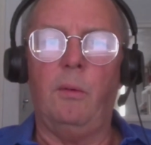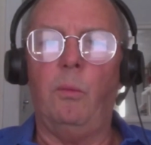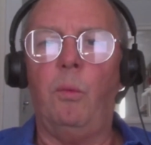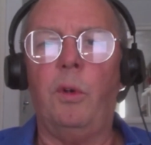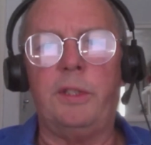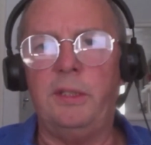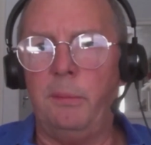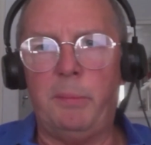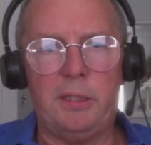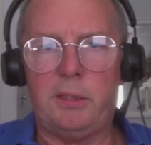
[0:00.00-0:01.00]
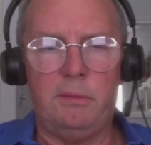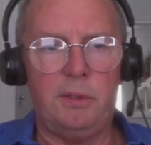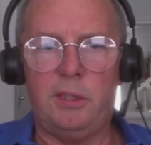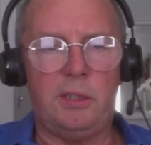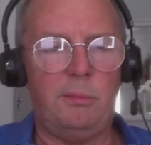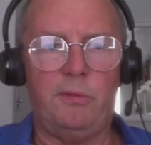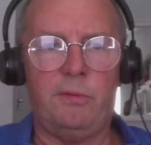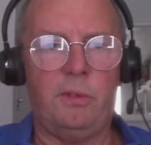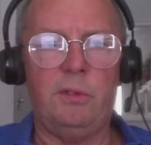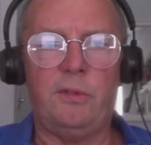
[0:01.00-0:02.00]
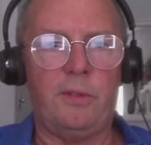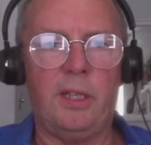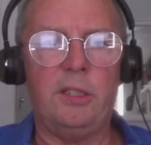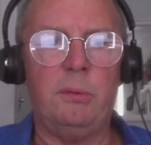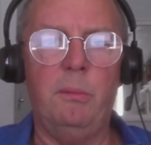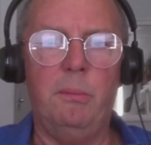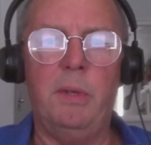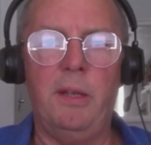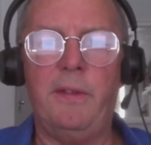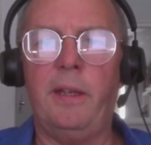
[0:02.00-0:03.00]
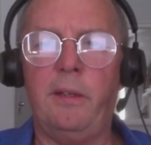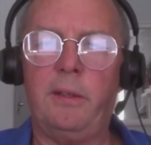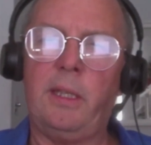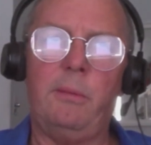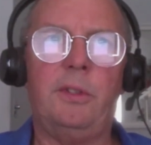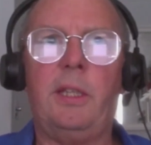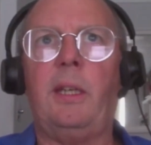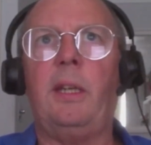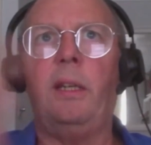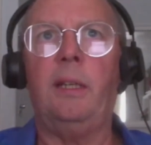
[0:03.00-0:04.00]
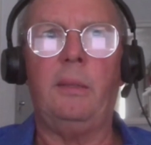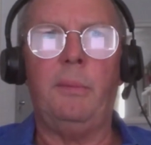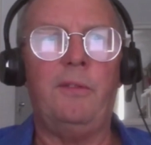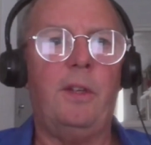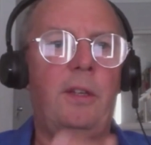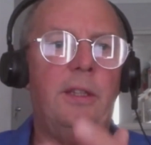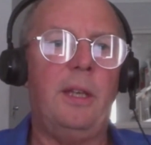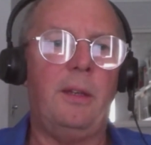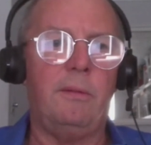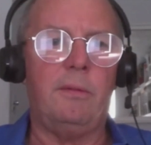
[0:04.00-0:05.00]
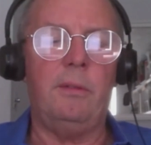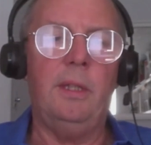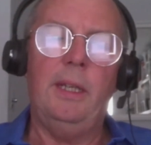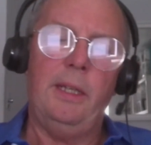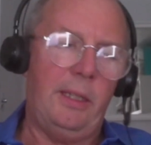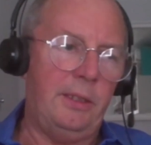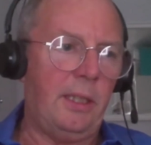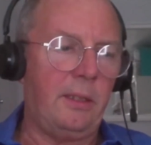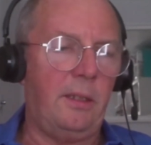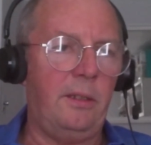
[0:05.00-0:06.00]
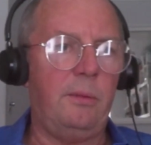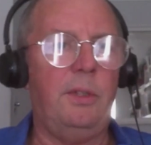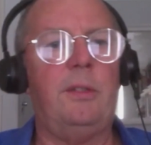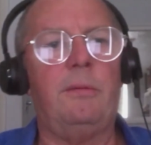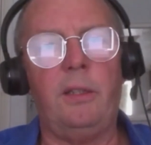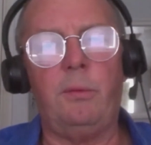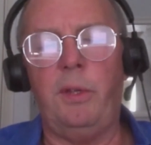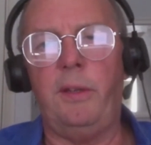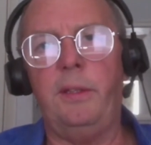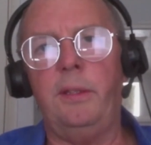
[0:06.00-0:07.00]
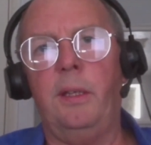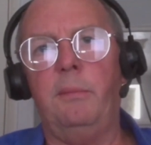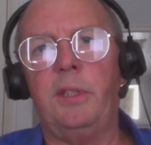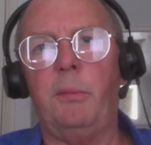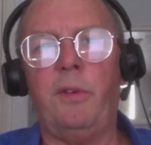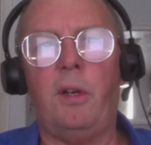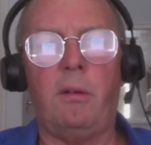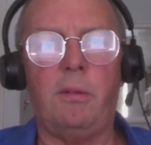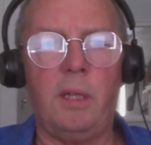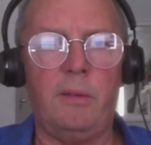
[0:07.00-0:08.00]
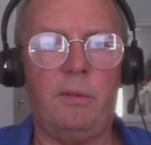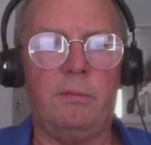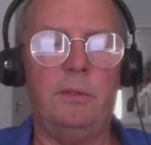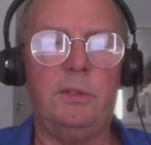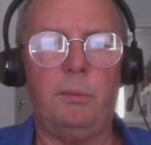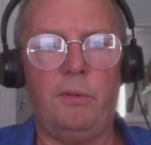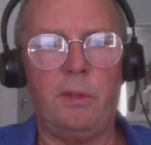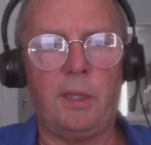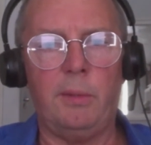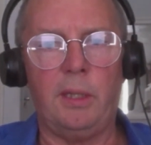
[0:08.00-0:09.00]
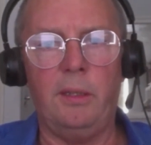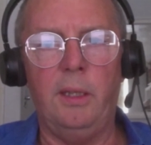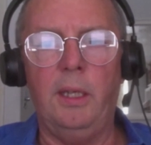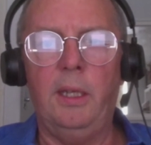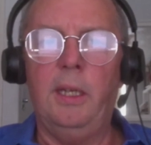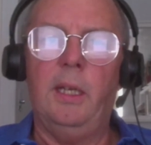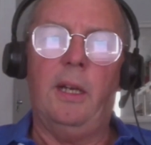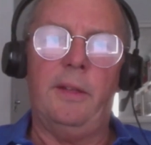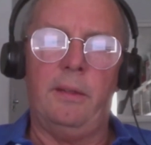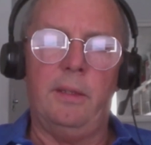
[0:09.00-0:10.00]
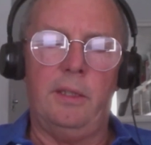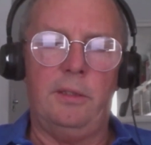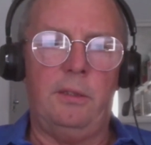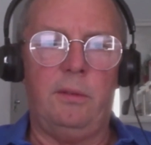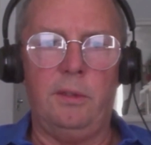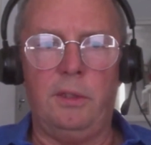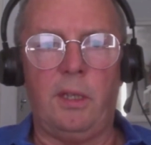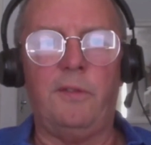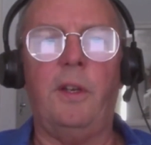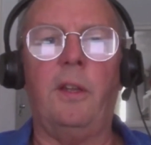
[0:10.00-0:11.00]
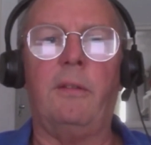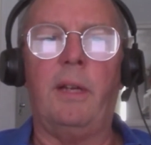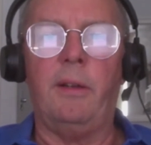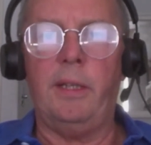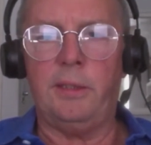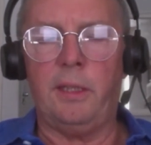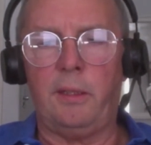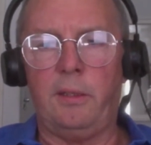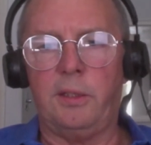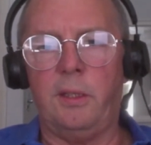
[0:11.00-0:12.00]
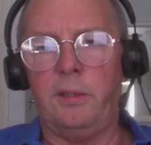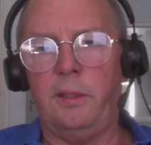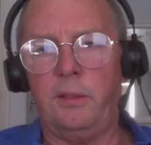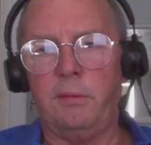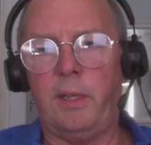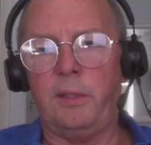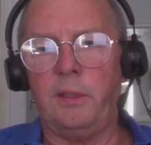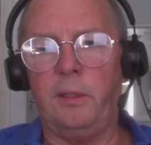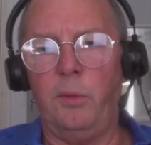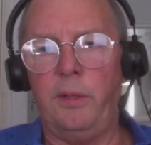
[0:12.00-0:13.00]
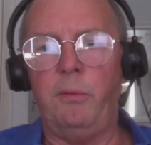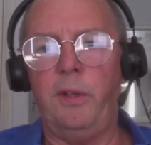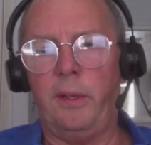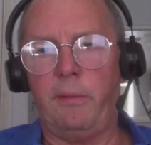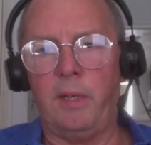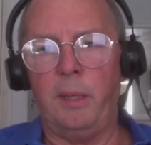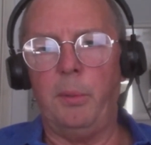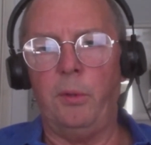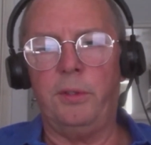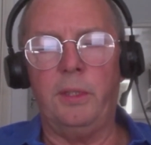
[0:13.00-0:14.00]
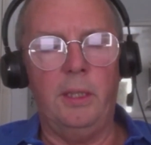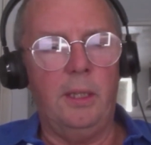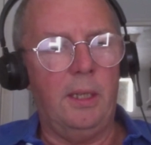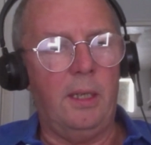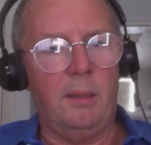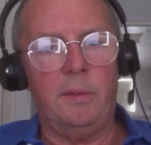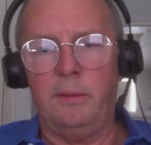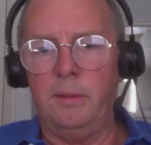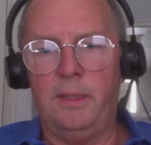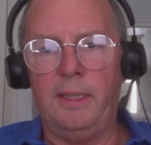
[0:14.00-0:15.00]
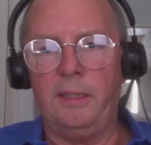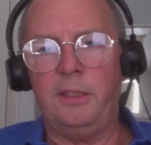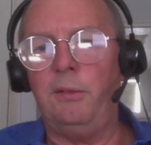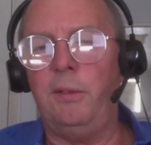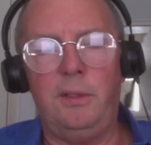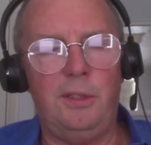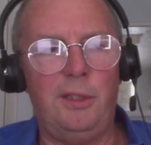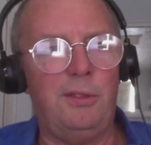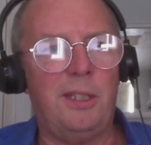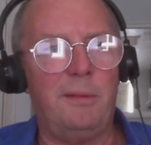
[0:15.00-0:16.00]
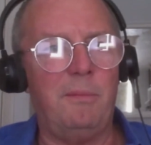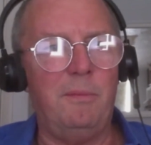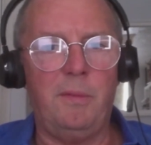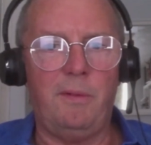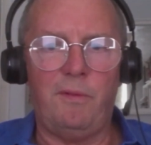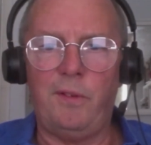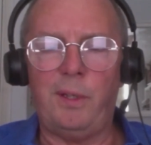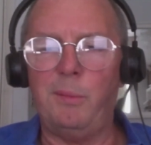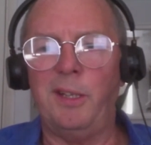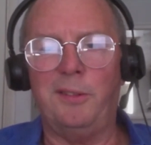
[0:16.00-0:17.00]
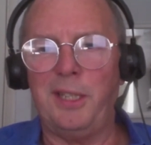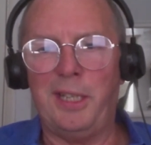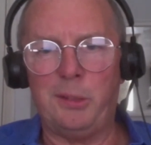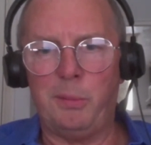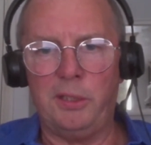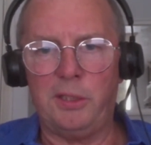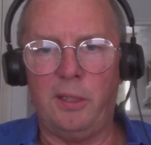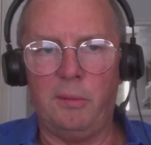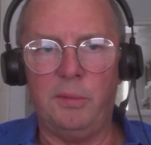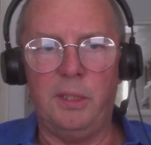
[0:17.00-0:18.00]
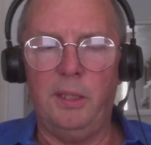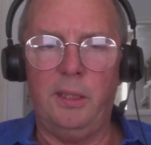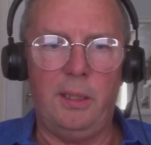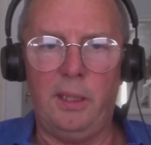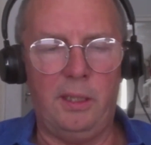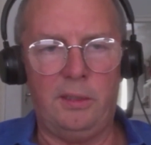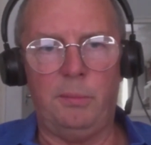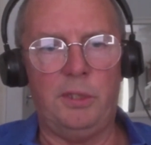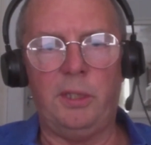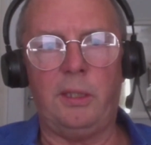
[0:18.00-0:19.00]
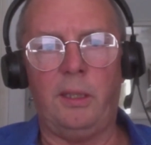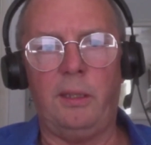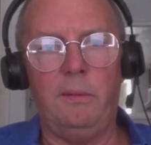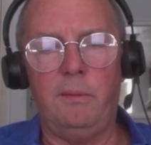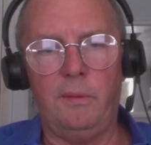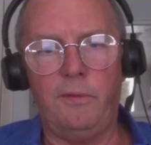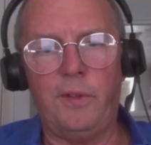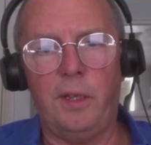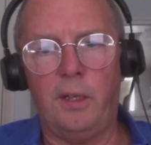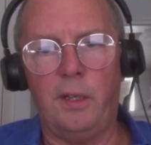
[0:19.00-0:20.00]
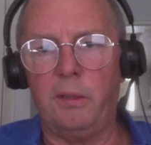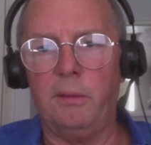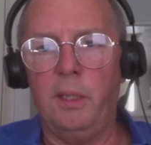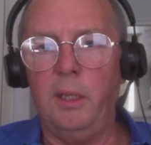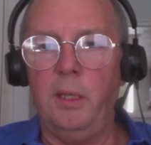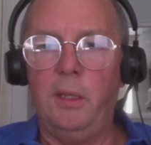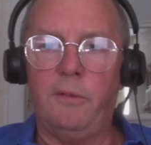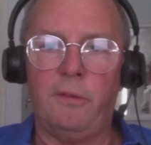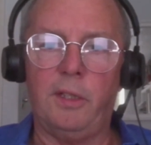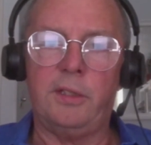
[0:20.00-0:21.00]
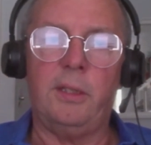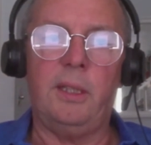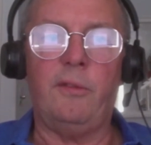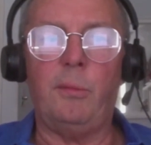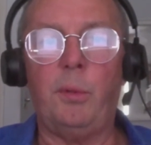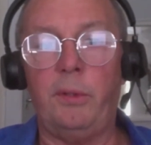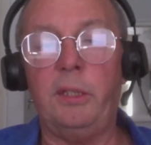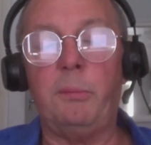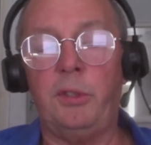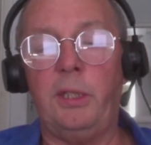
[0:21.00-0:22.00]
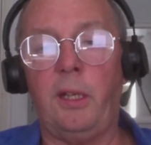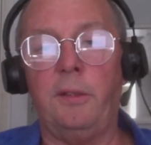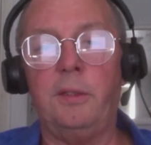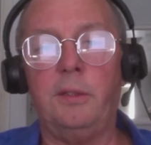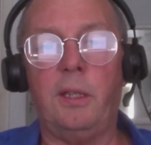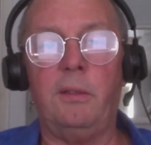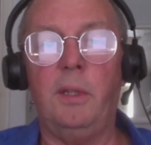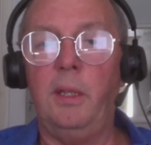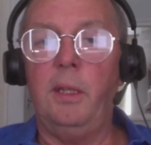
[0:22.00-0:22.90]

what is the best system of routes for us. But then, okay, well, taking a little bit further down the route, is that going to interact with some of our arrival routes that we've got coming in? And then as you go further out, is that going to start interacting with other airports? And Lee, as you said, 50 miles in airspace terms isn't particularly far. So for us in Liverpool, it's pretty close. So